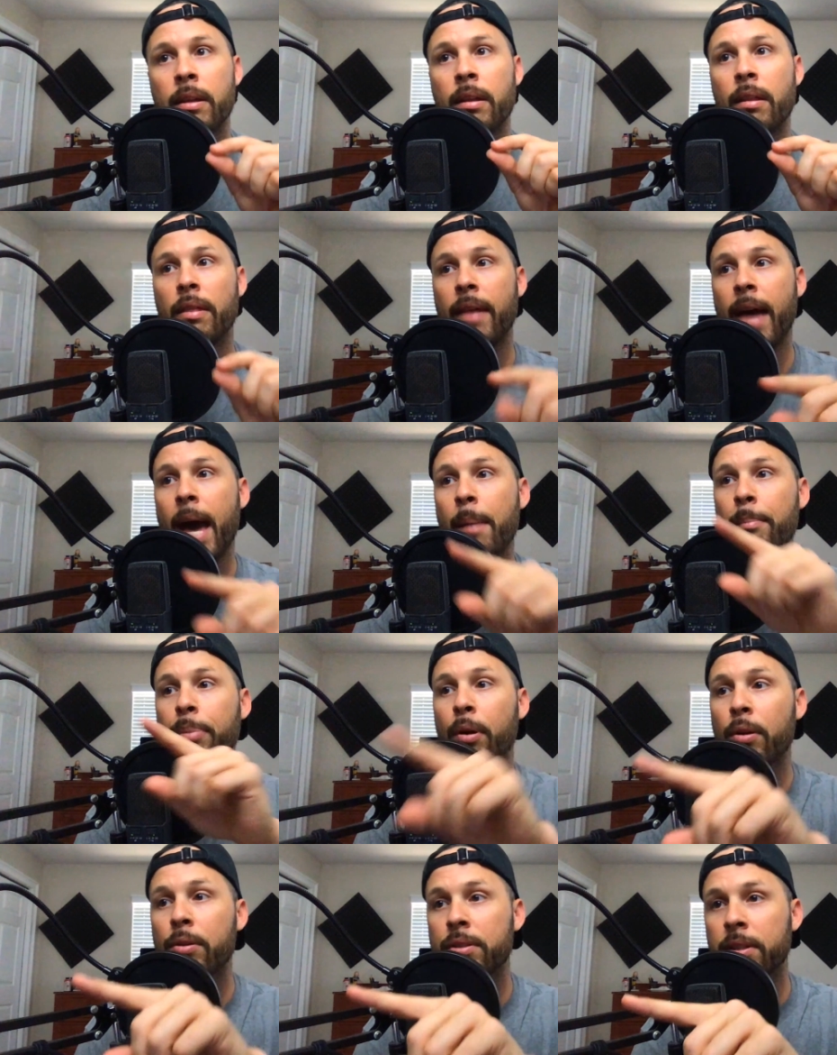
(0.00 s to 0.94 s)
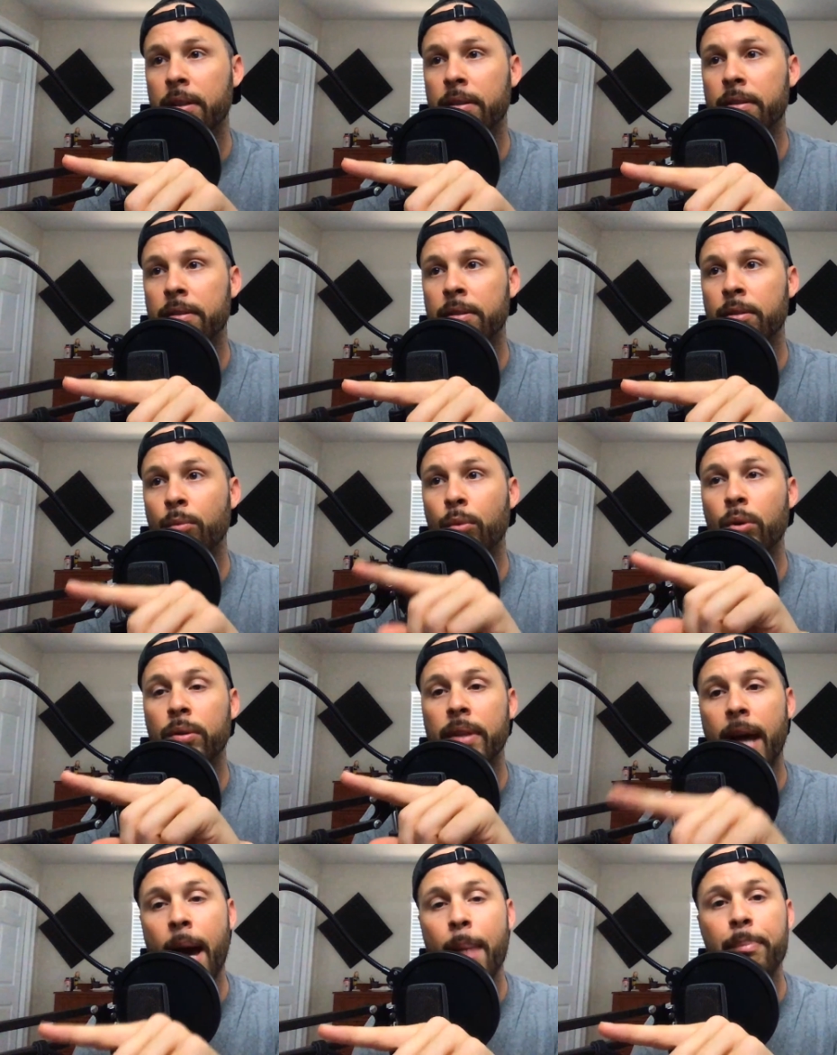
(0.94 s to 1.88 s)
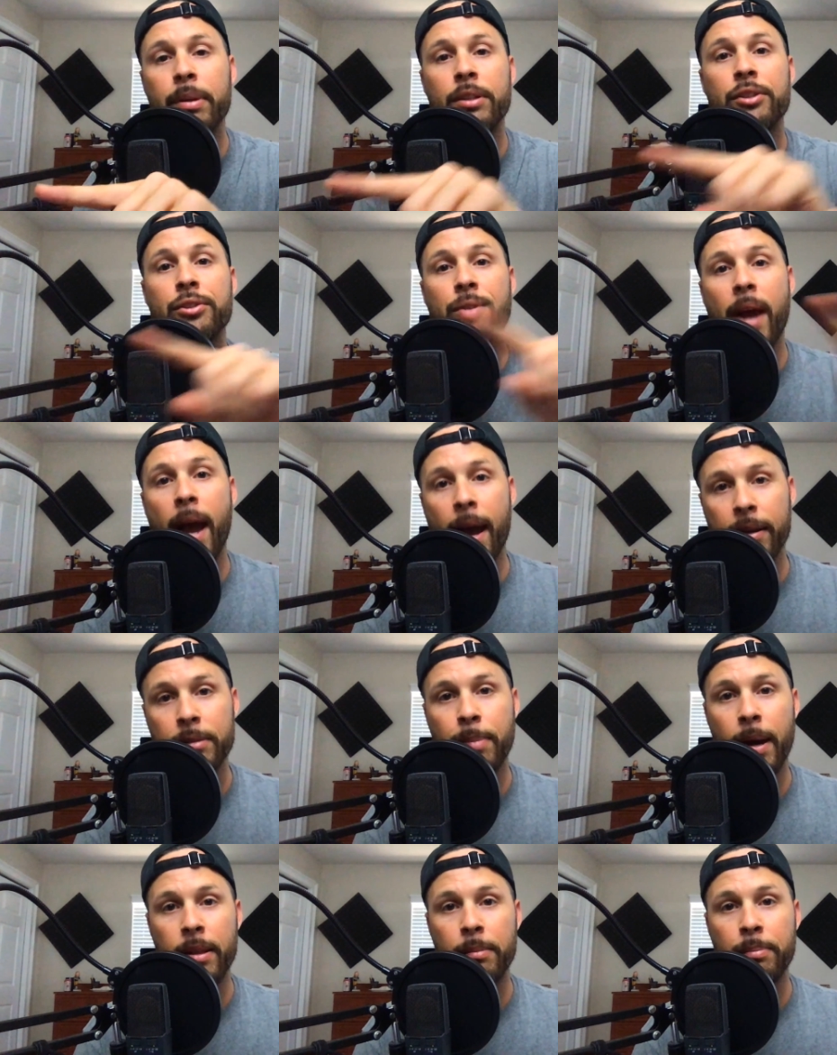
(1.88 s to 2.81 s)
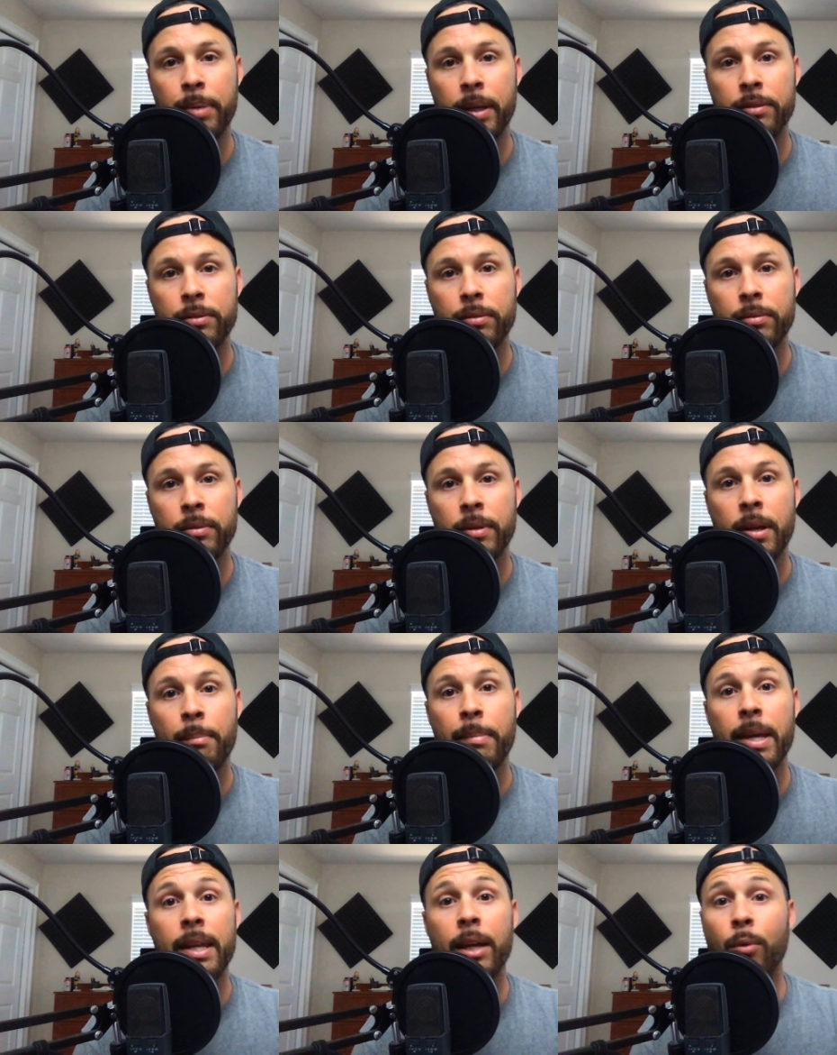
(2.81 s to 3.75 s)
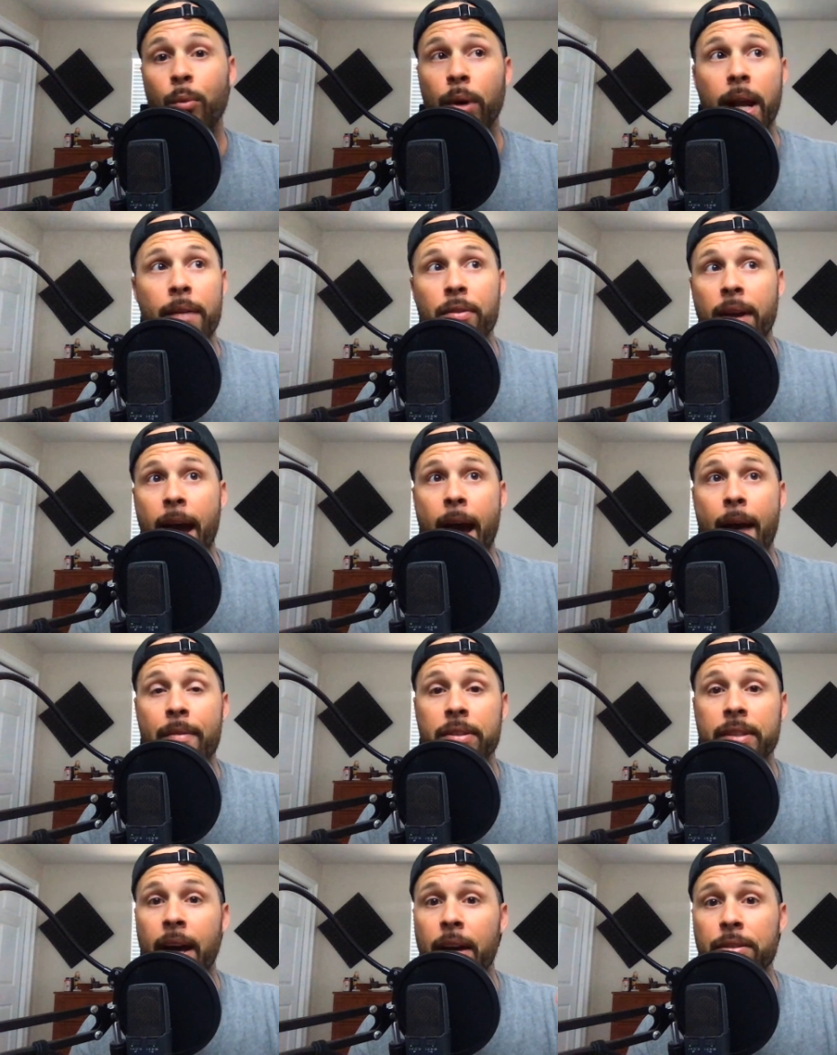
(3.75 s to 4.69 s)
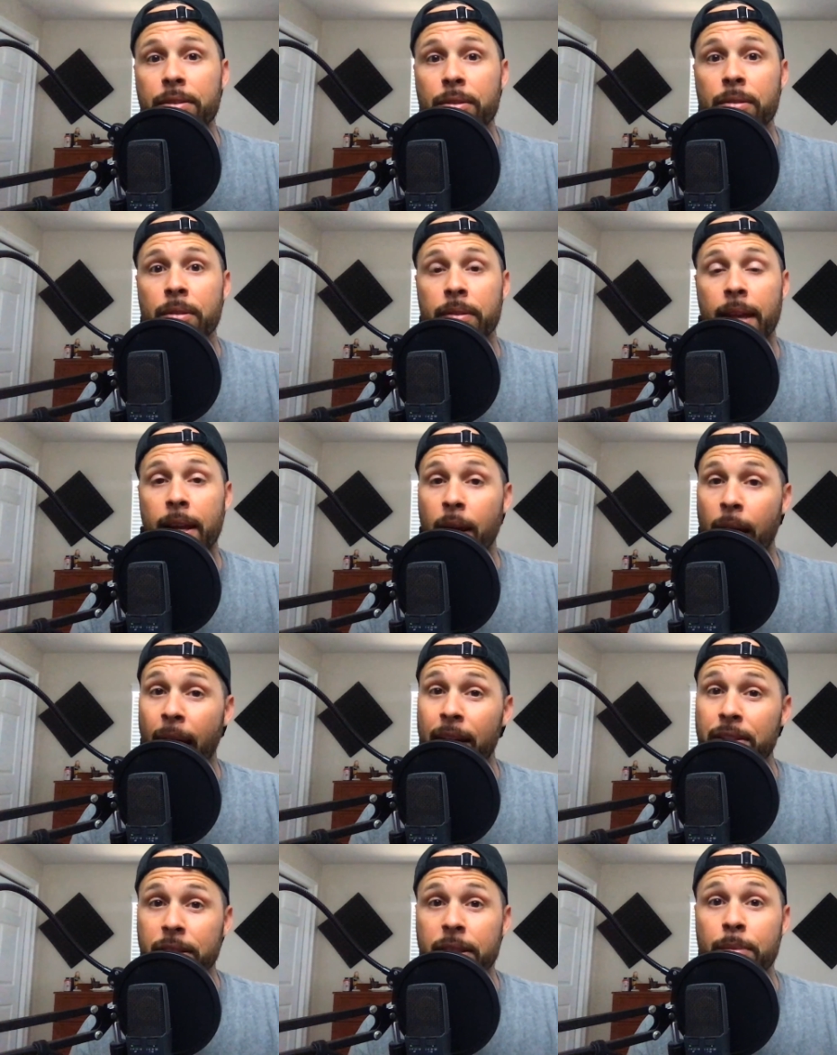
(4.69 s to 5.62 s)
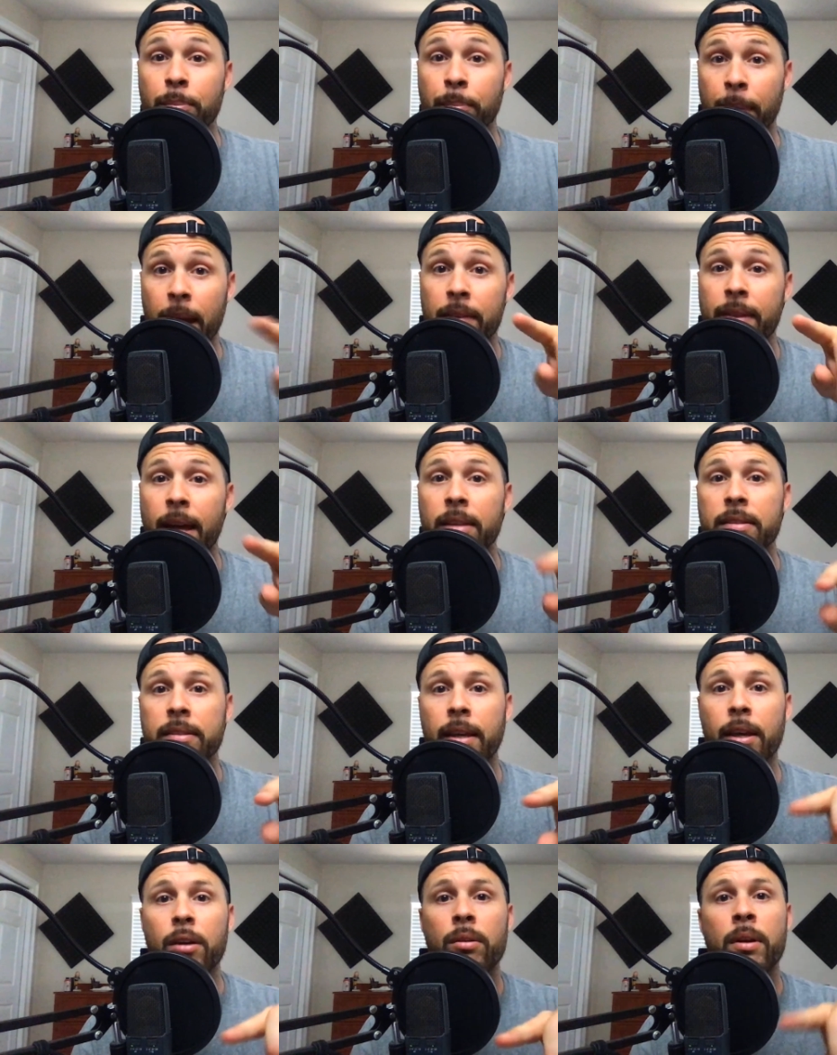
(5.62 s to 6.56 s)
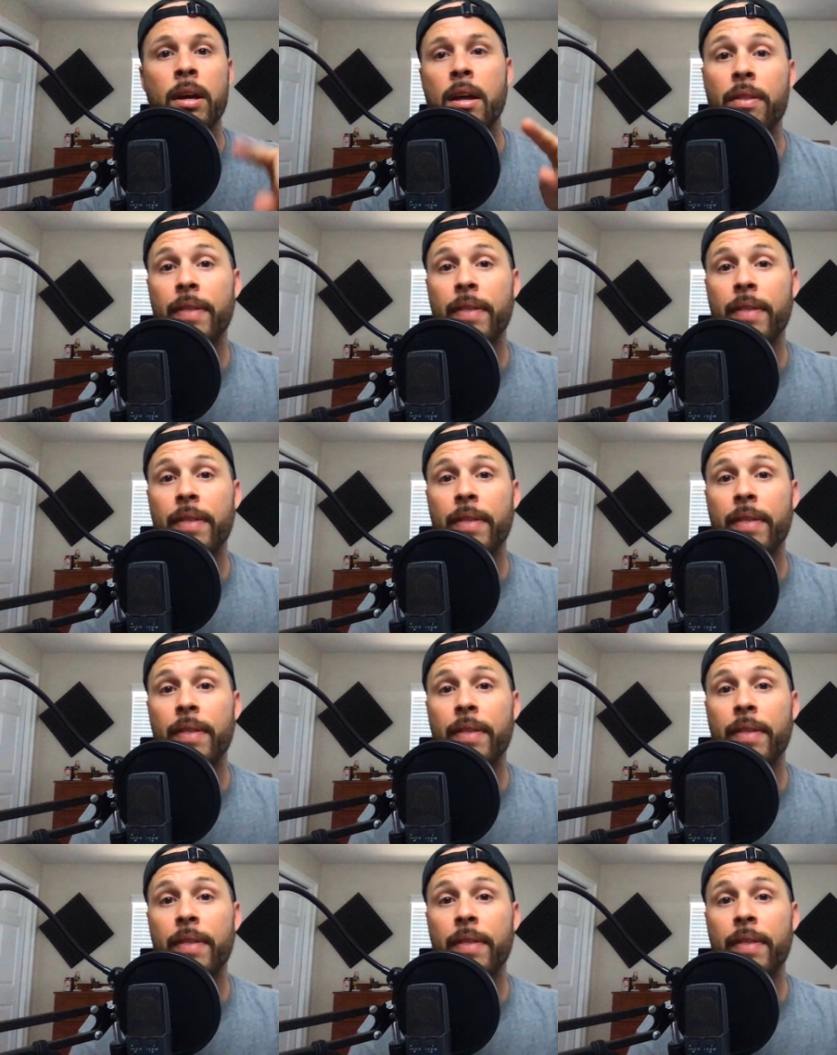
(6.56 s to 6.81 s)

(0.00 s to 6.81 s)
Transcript: that purchase will not be tracked by the pixel, meaning whatever advertiser that actually made that sale,